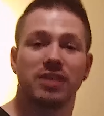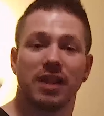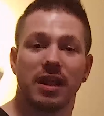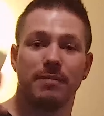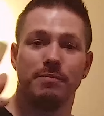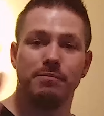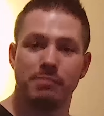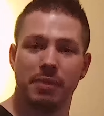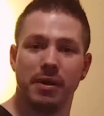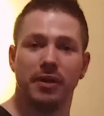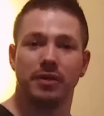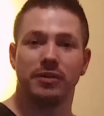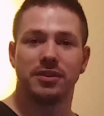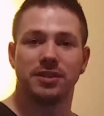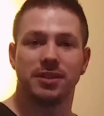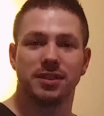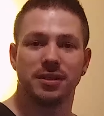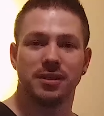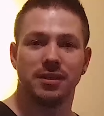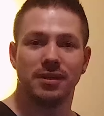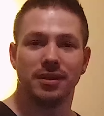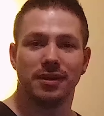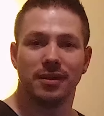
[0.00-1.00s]
that I
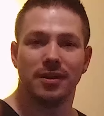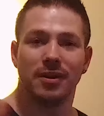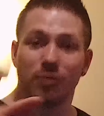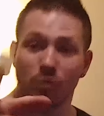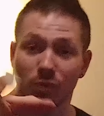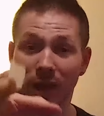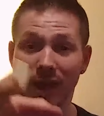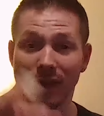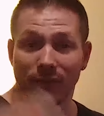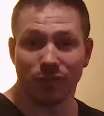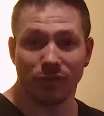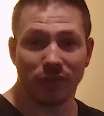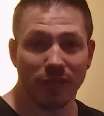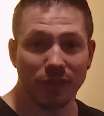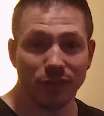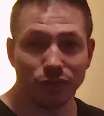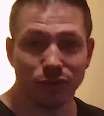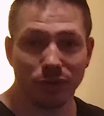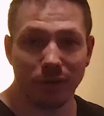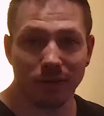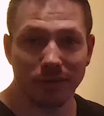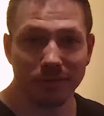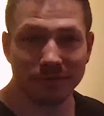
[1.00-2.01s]
built right after the
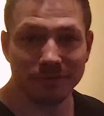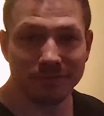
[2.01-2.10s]
intro.